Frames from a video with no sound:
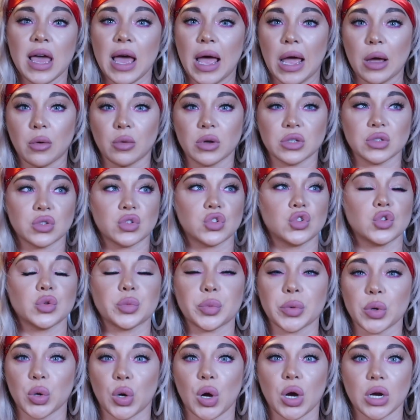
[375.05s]
I went
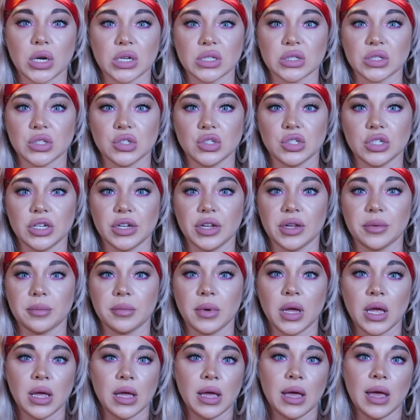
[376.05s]
super hard in the gym,